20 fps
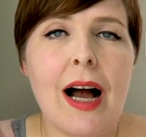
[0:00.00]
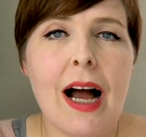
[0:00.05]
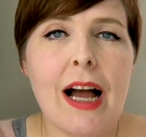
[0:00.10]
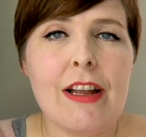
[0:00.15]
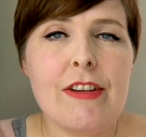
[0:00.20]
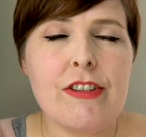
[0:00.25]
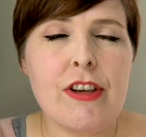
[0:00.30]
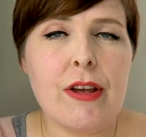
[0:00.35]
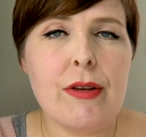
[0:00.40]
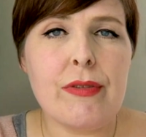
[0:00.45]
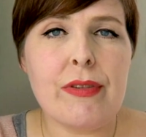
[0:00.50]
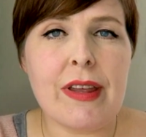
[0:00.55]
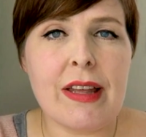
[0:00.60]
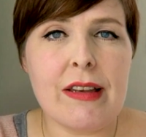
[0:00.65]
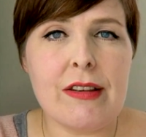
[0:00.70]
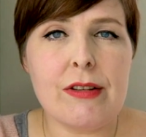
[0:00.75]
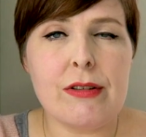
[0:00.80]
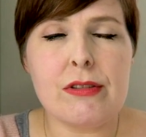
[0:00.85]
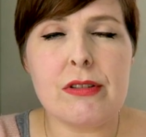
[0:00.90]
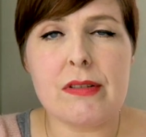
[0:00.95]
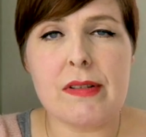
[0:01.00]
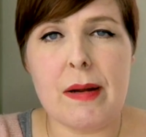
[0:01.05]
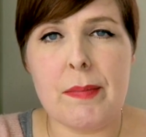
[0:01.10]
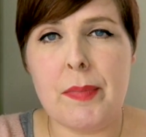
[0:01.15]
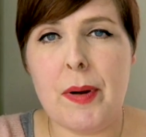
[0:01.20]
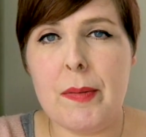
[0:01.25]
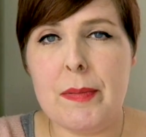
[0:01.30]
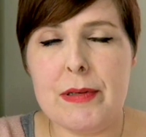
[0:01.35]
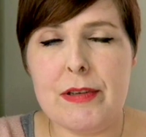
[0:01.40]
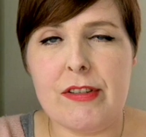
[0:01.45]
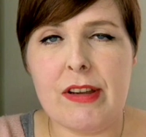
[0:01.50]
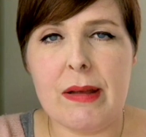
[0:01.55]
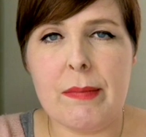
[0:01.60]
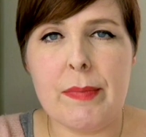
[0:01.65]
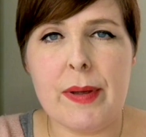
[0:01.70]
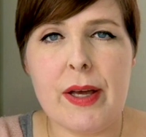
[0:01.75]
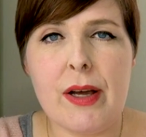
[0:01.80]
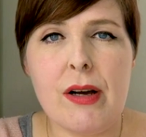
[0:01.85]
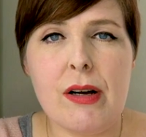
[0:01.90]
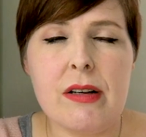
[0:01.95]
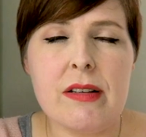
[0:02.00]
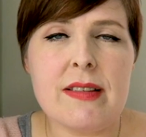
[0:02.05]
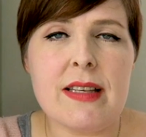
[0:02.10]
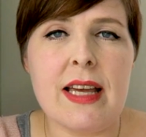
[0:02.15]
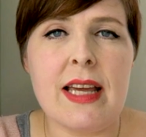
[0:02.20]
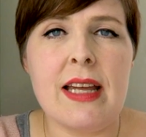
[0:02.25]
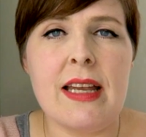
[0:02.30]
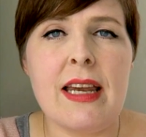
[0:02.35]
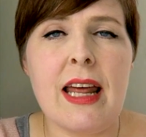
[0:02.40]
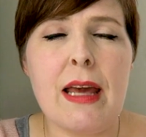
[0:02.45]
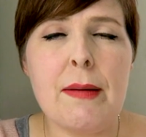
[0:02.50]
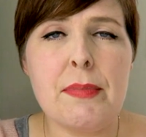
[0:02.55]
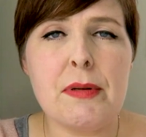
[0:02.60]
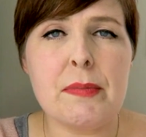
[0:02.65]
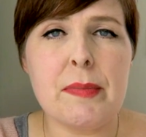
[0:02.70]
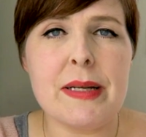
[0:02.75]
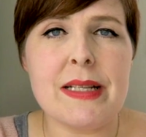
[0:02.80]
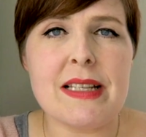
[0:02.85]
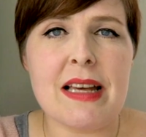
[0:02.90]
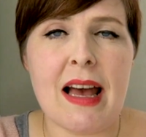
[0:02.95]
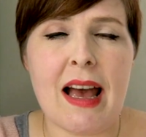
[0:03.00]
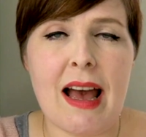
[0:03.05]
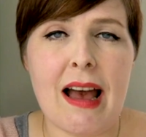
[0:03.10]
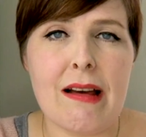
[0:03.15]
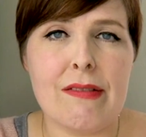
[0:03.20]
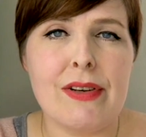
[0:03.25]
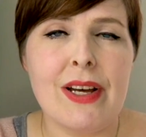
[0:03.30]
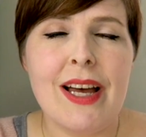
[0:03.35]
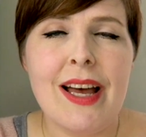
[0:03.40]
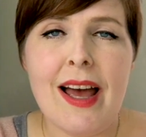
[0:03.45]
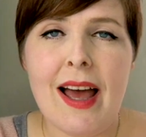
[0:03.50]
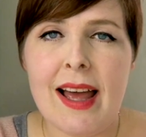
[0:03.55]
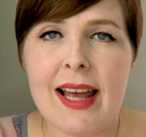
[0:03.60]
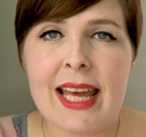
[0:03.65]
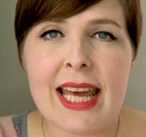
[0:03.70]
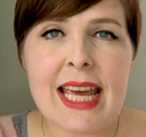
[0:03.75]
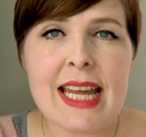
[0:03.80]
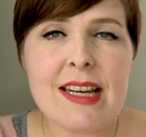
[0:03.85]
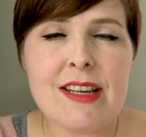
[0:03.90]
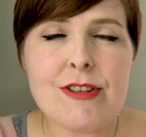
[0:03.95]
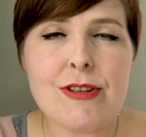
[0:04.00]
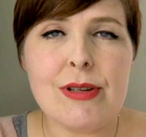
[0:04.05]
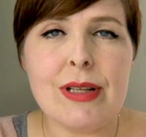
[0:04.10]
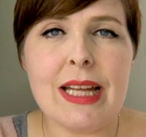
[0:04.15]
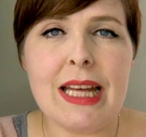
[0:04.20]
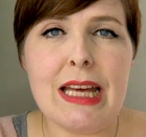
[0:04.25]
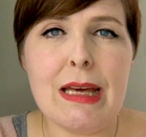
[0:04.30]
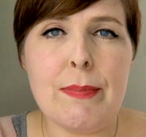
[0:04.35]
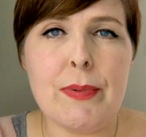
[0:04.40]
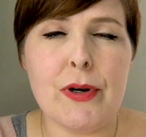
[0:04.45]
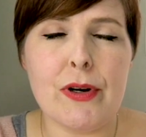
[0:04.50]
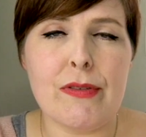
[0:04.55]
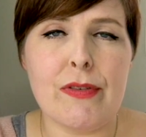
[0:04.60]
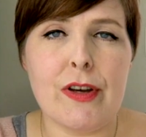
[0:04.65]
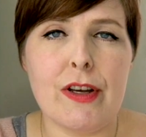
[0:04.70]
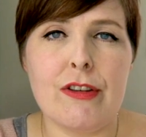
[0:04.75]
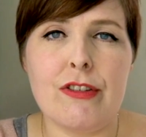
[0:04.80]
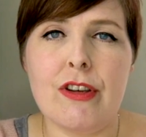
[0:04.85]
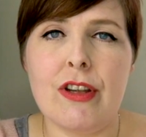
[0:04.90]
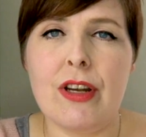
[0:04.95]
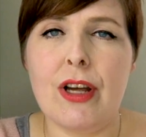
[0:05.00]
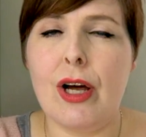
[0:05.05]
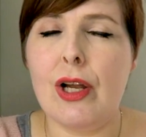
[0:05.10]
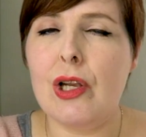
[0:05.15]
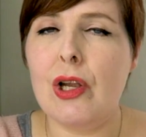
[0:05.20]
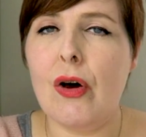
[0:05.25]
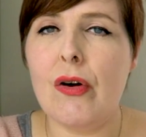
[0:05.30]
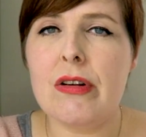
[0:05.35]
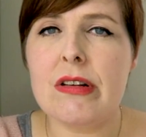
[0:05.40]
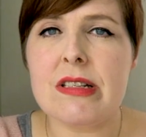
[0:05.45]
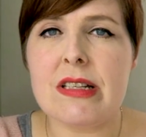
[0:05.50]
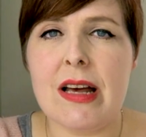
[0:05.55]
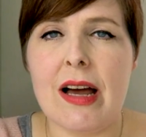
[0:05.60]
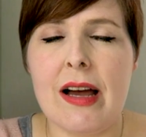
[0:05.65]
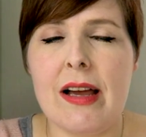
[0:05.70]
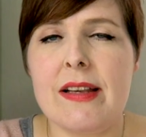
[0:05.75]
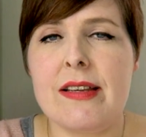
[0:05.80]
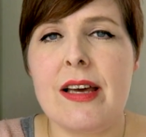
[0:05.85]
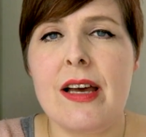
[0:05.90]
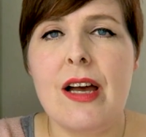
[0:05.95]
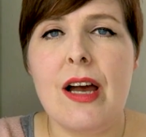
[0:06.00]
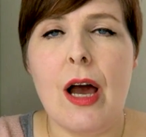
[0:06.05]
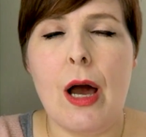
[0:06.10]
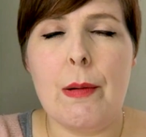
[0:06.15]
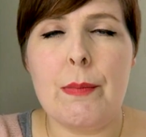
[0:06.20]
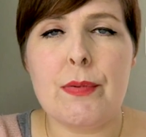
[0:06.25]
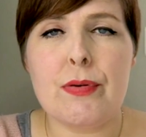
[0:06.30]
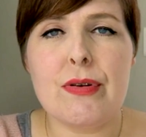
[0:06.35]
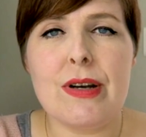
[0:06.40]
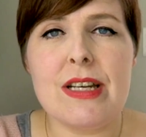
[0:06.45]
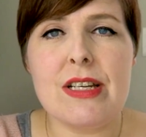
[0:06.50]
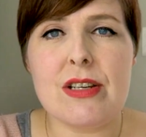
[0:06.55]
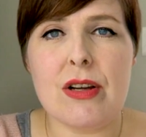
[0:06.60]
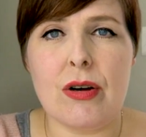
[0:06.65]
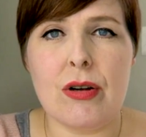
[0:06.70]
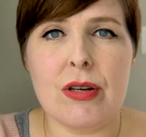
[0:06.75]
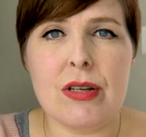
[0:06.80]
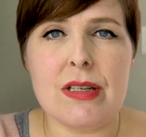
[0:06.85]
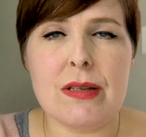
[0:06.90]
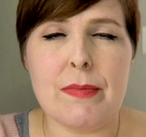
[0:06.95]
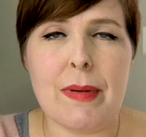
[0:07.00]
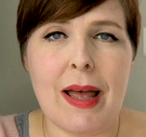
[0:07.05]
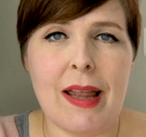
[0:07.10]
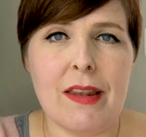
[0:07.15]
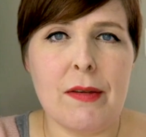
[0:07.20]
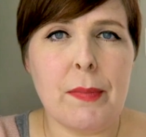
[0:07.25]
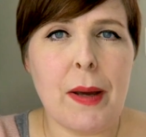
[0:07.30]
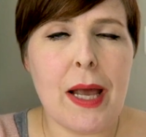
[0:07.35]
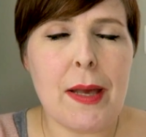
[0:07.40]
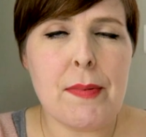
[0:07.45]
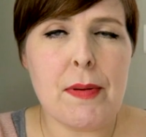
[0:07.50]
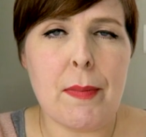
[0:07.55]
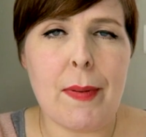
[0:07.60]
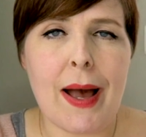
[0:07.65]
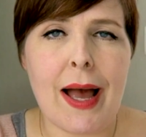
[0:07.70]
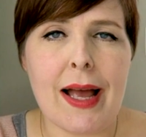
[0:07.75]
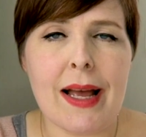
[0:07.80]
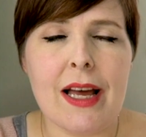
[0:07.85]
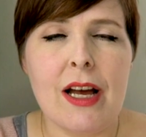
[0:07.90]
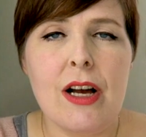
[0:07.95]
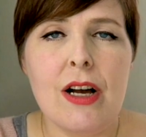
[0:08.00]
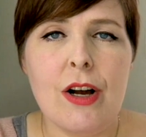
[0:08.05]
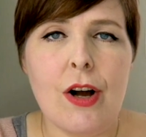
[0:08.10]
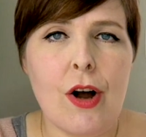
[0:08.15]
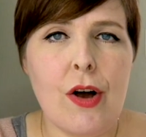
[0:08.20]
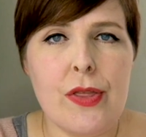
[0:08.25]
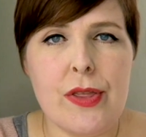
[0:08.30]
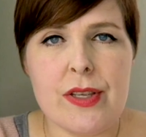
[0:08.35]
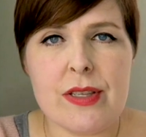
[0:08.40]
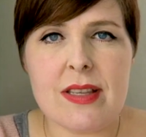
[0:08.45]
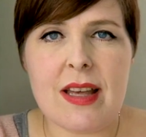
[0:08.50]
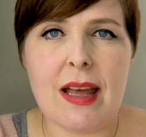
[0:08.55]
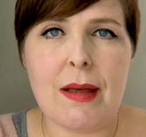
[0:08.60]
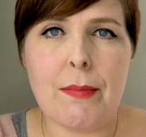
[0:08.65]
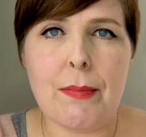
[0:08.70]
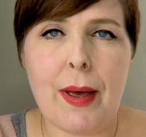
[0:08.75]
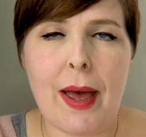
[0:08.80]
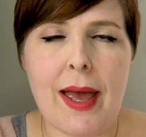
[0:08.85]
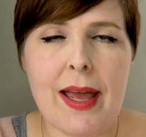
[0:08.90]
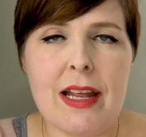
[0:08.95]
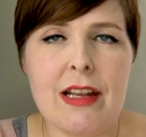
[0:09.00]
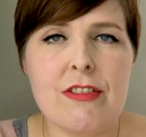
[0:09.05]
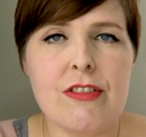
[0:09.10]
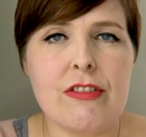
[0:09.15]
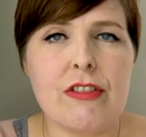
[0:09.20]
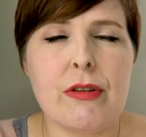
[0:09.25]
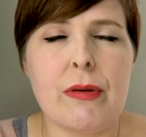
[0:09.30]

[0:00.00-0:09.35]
I chose Kindle Direct Publishing because it enabled me to have a Kindle ebook version alongside a print-on-demand paperback on the same page.